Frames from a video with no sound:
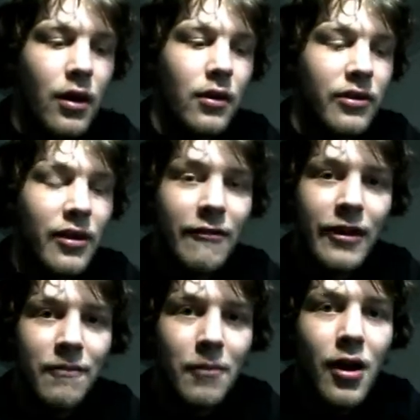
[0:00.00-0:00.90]

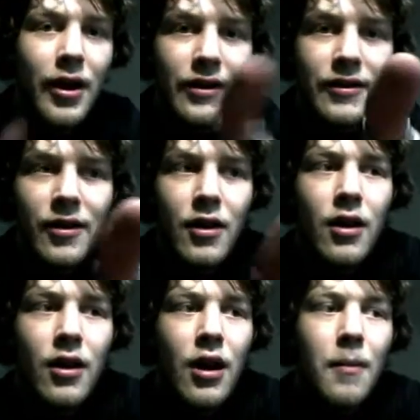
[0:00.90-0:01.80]
theory of mind,
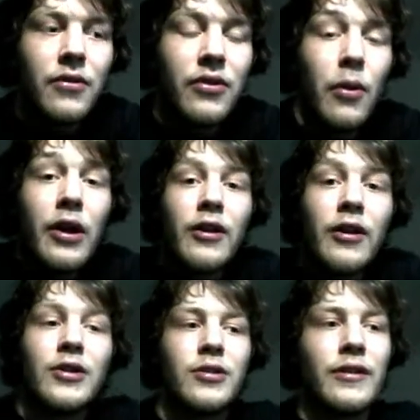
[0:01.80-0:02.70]
so it could
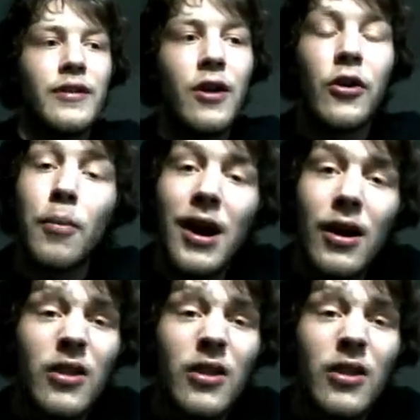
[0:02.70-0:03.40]
actually tell you about